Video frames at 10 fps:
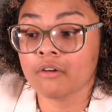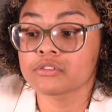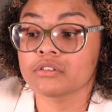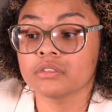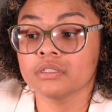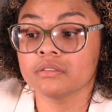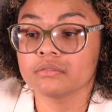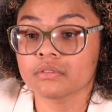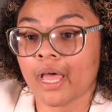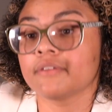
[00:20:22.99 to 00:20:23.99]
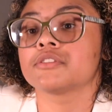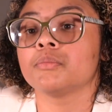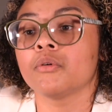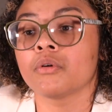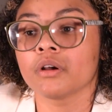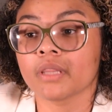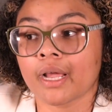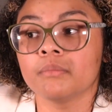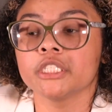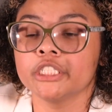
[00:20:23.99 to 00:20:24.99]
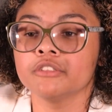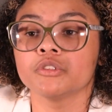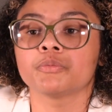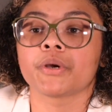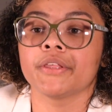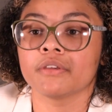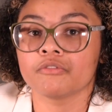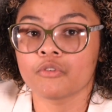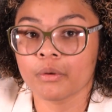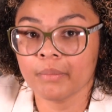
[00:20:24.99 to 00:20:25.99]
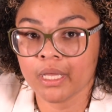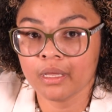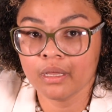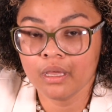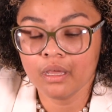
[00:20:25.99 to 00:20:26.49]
I was on life support, like a machine was breathing for me.